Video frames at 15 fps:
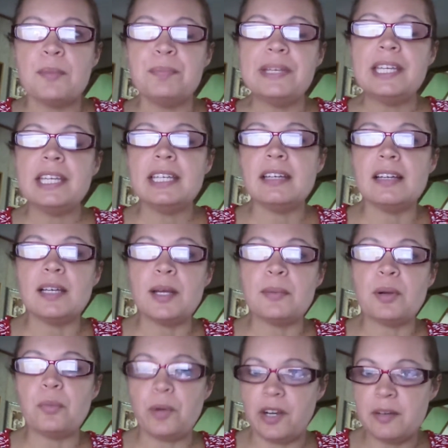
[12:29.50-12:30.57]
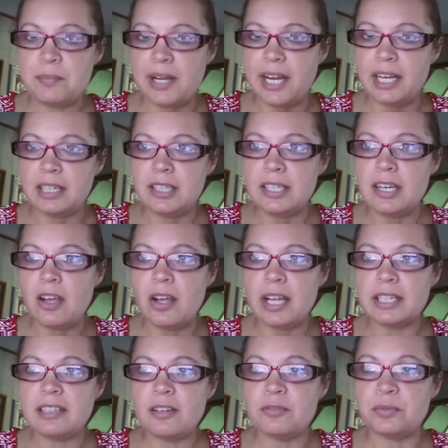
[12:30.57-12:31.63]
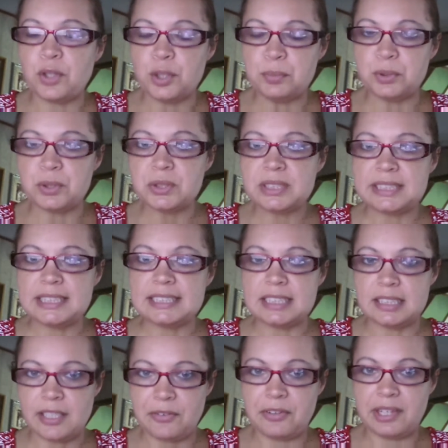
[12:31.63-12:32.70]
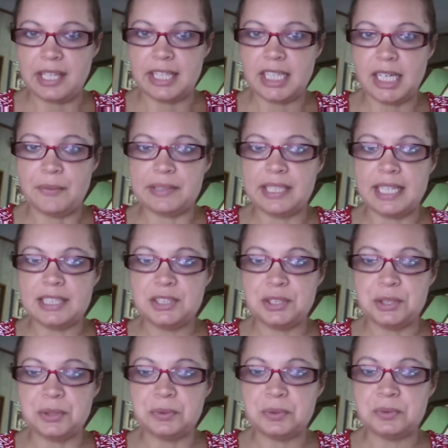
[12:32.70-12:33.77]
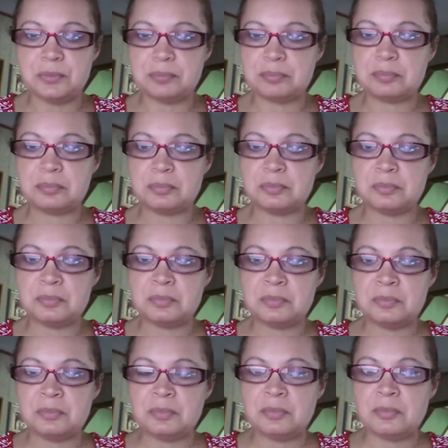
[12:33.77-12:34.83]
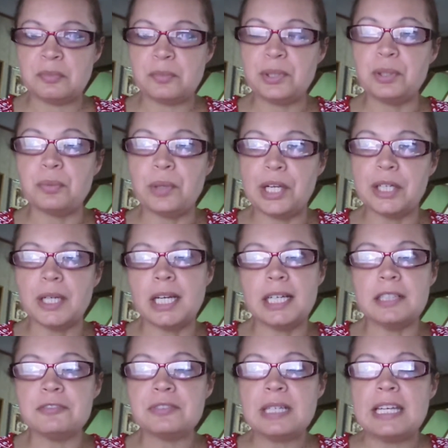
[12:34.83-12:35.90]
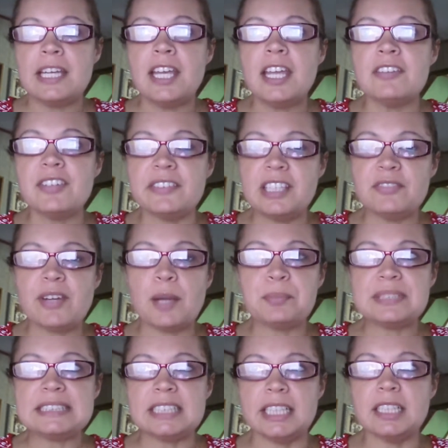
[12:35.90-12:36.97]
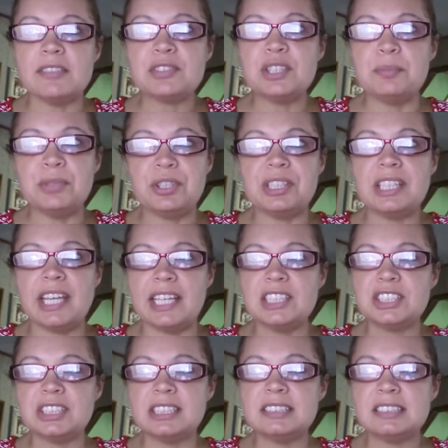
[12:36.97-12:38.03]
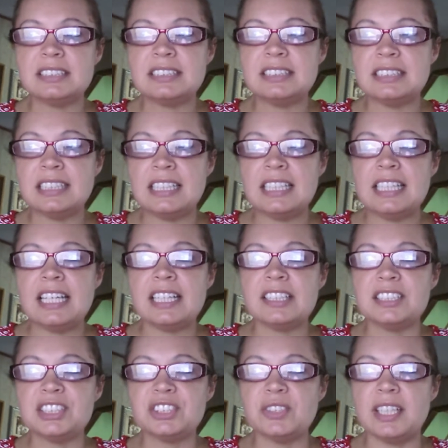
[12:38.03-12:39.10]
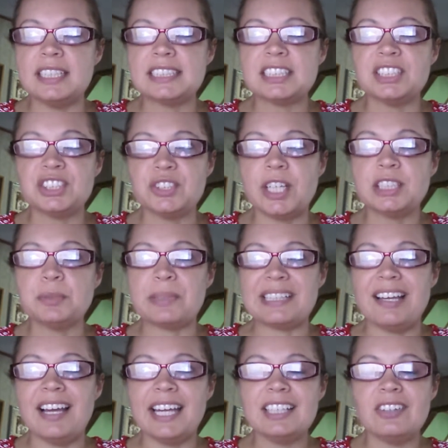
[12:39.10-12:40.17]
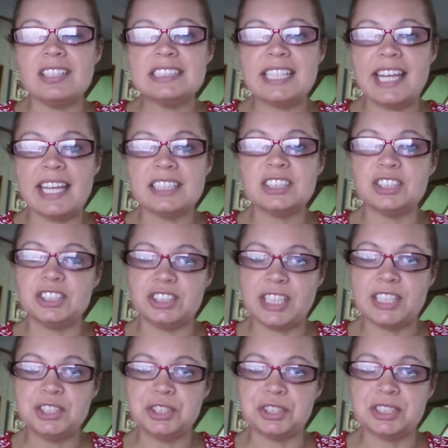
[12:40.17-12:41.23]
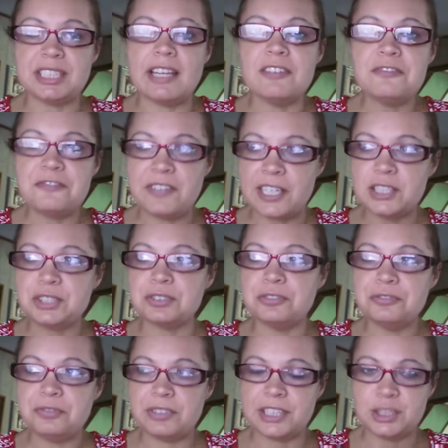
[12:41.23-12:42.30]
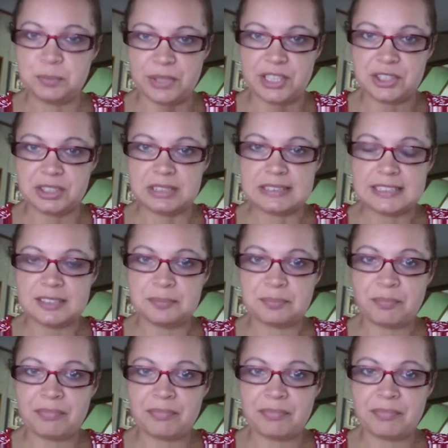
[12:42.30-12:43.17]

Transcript: Be aware of my non-verbals is another thing that I would like to be aware of. 55% of communication is constructed with eye contact, gestures, and facial expressions.